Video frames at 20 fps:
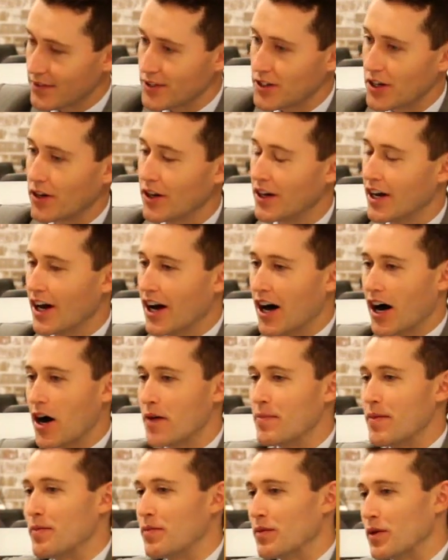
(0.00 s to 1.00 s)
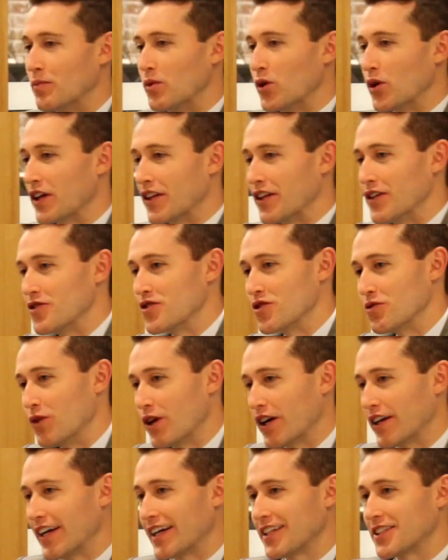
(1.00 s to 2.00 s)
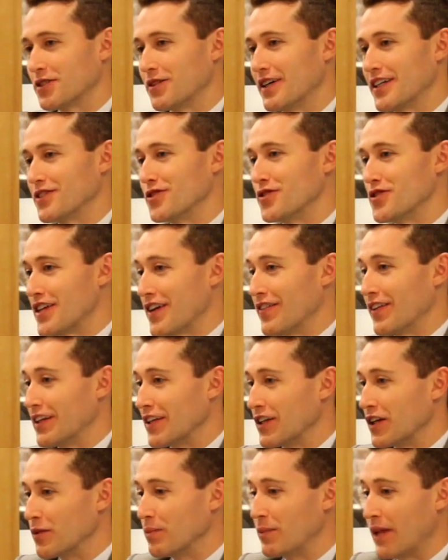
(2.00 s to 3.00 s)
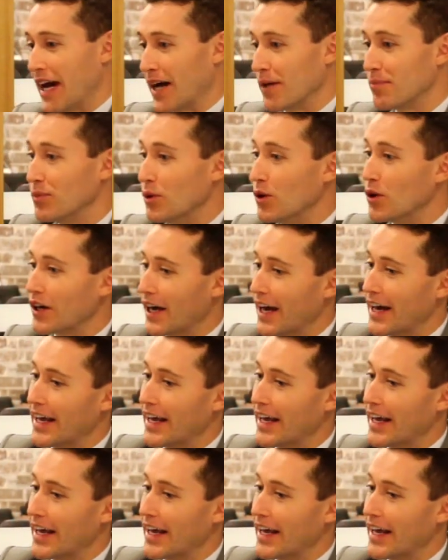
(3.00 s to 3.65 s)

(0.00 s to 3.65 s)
So I remember the bookie that used to work next to us, he used to have a little black book,